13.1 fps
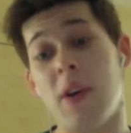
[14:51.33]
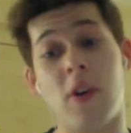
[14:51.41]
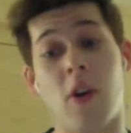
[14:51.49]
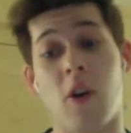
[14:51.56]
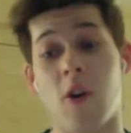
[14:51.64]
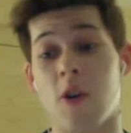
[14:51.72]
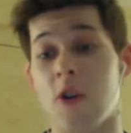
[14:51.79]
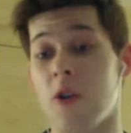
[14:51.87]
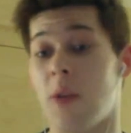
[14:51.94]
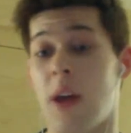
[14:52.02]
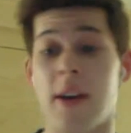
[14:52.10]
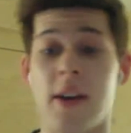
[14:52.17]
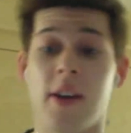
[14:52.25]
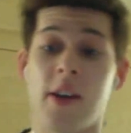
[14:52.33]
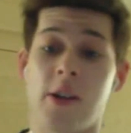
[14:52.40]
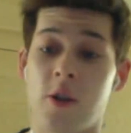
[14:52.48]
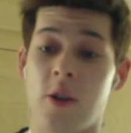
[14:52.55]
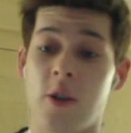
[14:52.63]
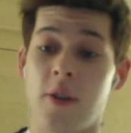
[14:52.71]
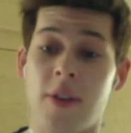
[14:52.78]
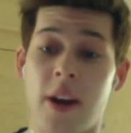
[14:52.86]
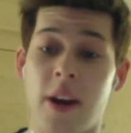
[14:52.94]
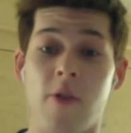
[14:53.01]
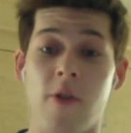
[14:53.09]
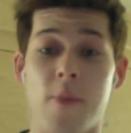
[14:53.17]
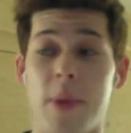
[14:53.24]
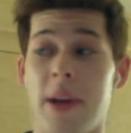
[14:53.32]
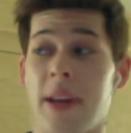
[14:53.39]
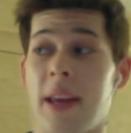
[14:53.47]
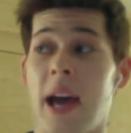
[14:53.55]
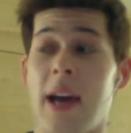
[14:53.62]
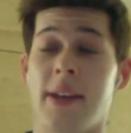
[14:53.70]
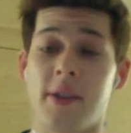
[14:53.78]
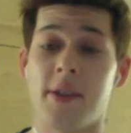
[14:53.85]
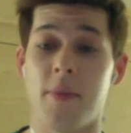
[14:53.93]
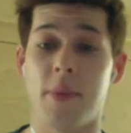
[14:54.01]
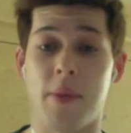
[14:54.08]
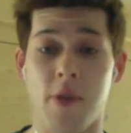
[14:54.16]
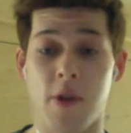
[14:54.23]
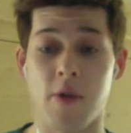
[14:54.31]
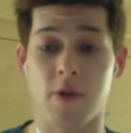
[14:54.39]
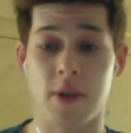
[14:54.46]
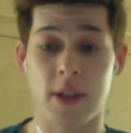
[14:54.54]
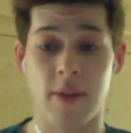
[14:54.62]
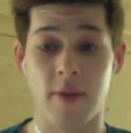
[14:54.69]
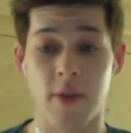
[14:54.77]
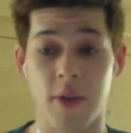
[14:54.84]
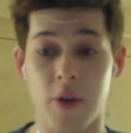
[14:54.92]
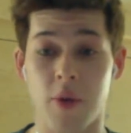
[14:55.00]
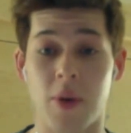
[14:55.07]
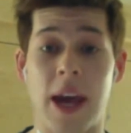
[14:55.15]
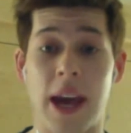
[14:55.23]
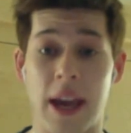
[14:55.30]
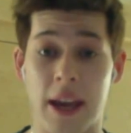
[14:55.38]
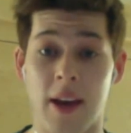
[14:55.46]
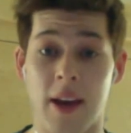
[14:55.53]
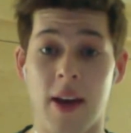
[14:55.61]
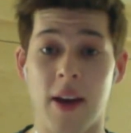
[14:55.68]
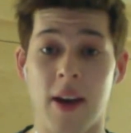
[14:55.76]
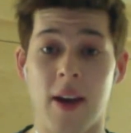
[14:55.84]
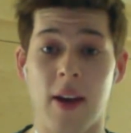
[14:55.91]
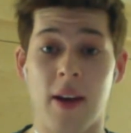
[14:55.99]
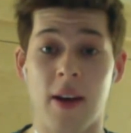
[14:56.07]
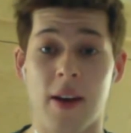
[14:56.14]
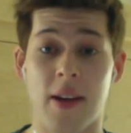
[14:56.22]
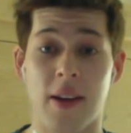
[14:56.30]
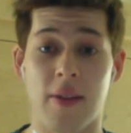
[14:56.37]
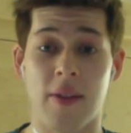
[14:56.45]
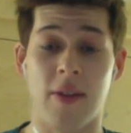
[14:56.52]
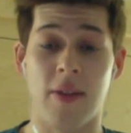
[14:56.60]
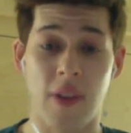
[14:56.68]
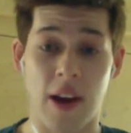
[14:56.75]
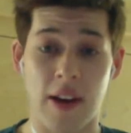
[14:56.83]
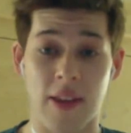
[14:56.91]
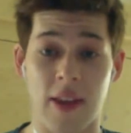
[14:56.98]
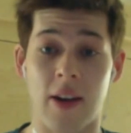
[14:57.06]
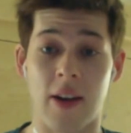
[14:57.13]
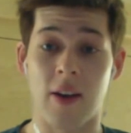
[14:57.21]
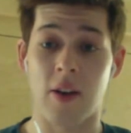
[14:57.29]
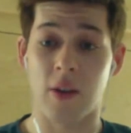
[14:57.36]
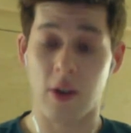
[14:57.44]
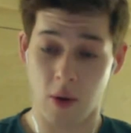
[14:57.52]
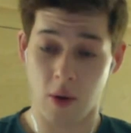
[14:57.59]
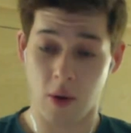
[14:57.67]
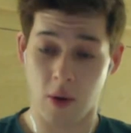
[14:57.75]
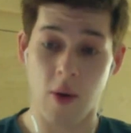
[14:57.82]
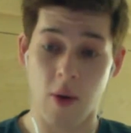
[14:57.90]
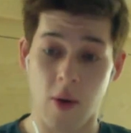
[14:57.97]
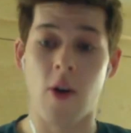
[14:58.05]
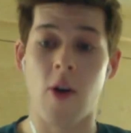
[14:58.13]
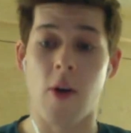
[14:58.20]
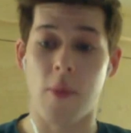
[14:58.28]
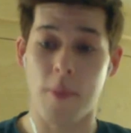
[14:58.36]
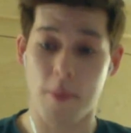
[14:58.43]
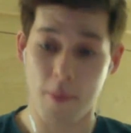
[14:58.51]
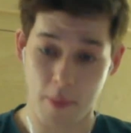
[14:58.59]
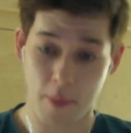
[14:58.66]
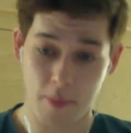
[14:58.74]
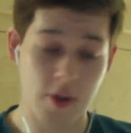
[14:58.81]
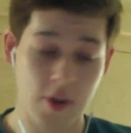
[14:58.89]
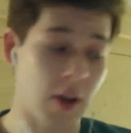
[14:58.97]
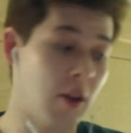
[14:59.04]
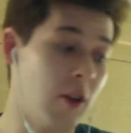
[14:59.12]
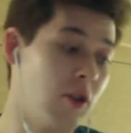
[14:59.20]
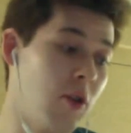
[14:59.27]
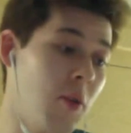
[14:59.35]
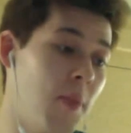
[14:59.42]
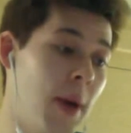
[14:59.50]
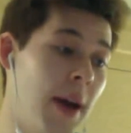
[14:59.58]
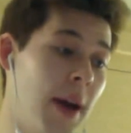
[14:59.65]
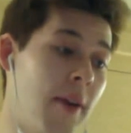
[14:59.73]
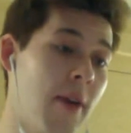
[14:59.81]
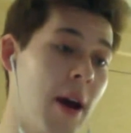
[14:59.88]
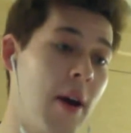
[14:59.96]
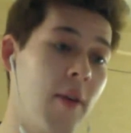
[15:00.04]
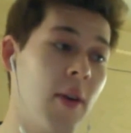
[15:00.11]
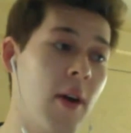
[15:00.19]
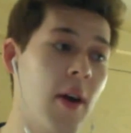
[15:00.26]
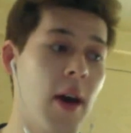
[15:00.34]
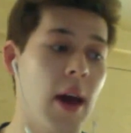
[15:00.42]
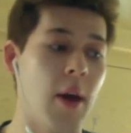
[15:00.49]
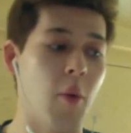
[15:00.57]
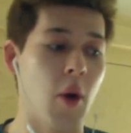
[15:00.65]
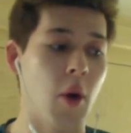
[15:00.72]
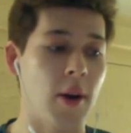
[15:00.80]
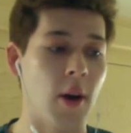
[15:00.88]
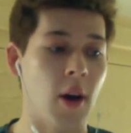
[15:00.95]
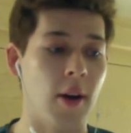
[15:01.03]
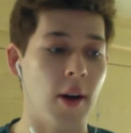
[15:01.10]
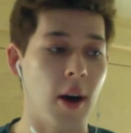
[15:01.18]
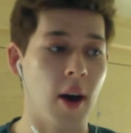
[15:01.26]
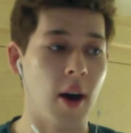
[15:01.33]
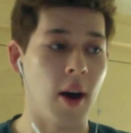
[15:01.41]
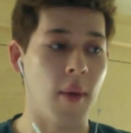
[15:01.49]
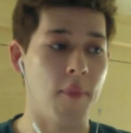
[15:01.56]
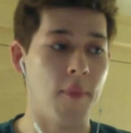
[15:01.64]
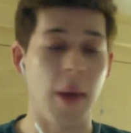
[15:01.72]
argue that Nikki should have never been cast on Big Brother 7 UK, given the fact that her psychological background and whatnot. I mean,